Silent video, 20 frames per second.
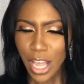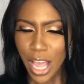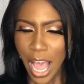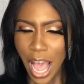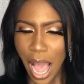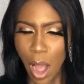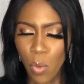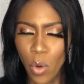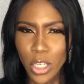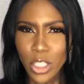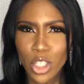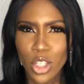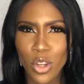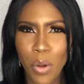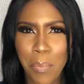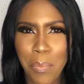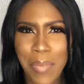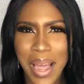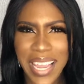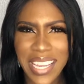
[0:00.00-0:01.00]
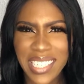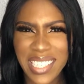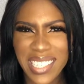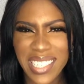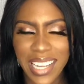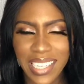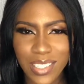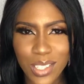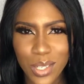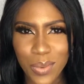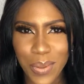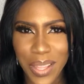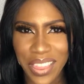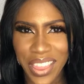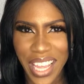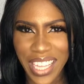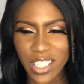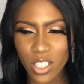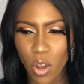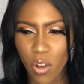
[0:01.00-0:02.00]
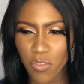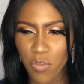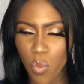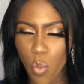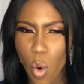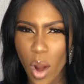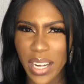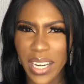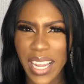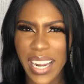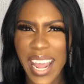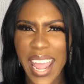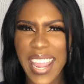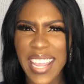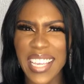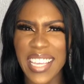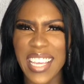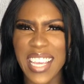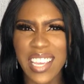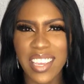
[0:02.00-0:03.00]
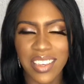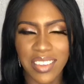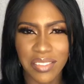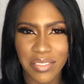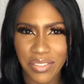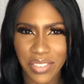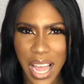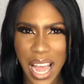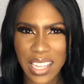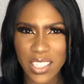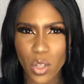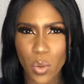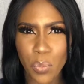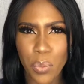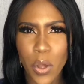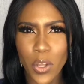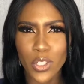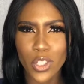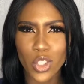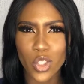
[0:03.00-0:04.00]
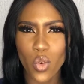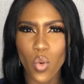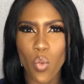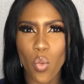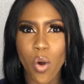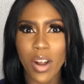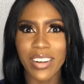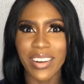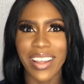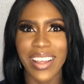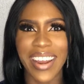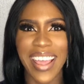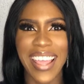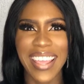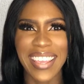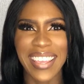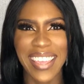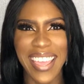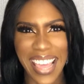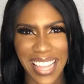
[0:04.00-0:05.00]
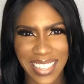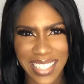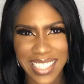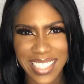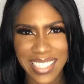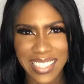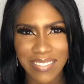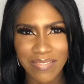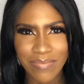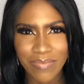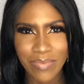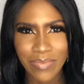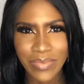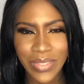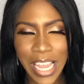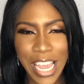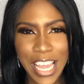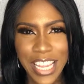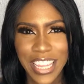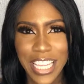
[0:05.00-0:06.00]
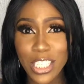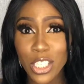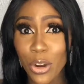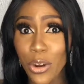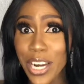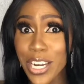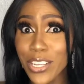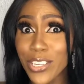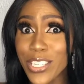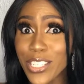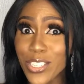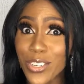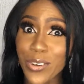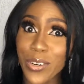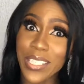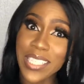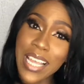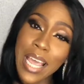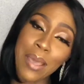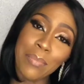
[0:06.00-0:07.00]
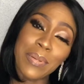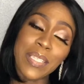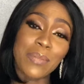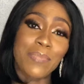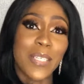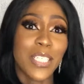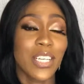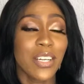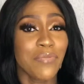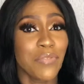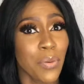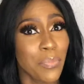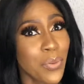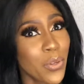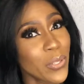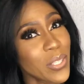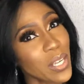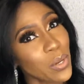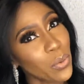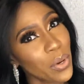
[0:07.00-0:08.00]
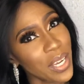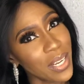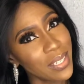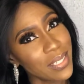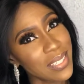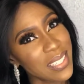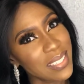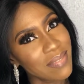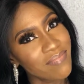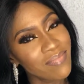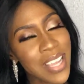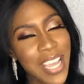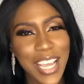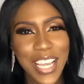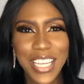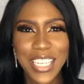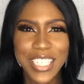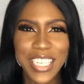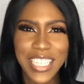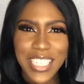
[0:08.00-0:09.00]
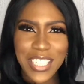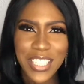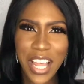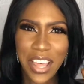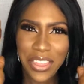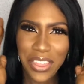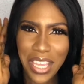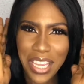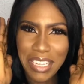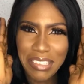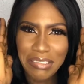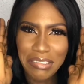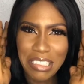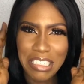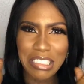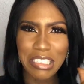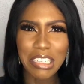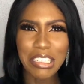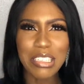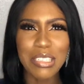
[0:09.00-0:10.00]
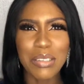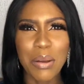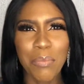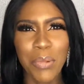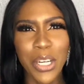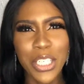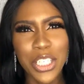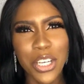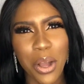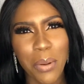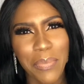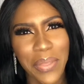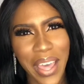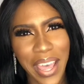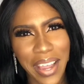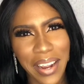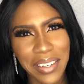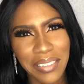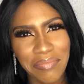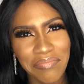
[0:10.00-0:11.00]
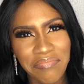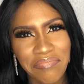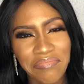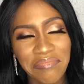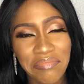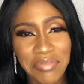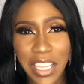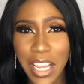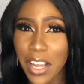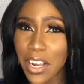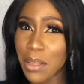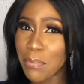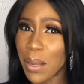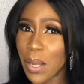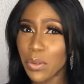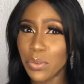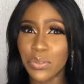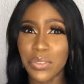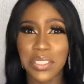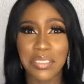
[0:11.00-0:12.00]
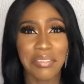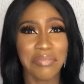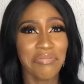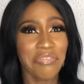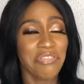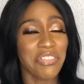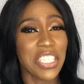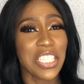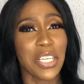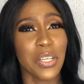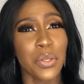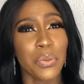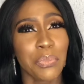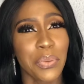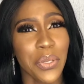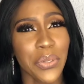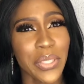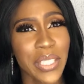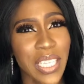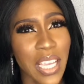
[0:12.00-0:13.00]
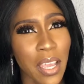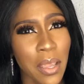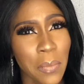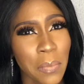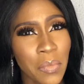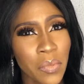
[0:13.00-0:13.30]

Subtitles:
I want your mindset to be that of what can I give as opposed to what can I get. There's already a stereotype, especially for beauty queens. There's not so much up there. They're all about physical beauty.